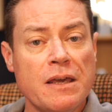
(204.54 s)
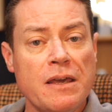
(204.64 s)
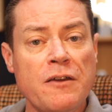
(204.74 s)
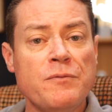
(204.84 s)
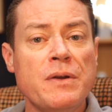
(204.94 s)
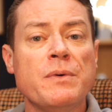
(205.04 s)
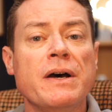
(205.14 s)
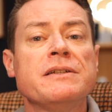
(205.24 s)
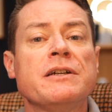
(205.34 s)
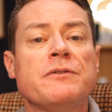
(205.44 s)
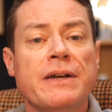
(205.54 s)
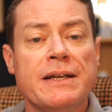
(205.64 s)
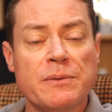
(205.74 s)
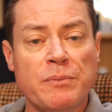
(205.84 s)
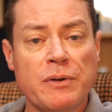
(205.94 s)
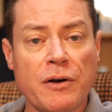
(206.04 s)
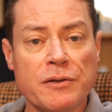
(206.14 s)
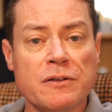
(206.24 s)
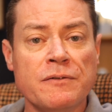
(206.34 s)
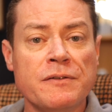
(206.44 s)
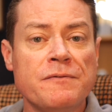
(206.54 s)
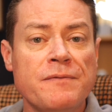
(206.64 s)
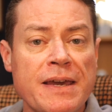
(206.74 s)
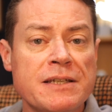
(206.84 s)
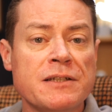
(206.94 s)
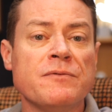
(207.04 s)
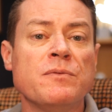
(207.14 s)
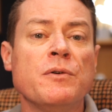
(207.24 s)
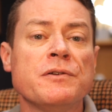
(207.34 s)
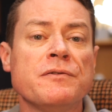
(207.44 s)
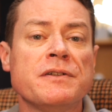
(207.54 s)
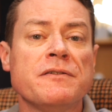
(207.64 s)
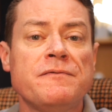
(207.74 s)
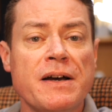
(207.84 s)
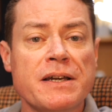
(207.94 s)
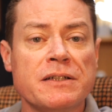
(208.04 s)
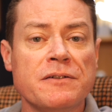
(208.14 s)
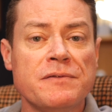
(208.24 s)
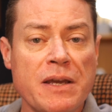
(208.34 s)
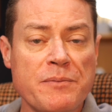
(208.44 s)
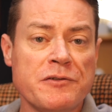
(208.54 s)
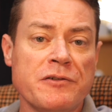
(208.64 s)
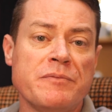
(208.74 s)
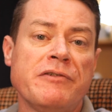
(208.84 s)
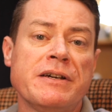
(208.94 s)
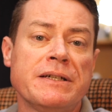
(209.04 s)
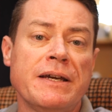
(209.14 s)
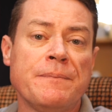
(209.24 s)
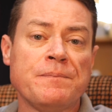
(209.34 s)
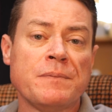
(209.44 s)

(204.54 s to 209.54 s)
If we were to create a plot of the phases of water as a function of temperature and pressure,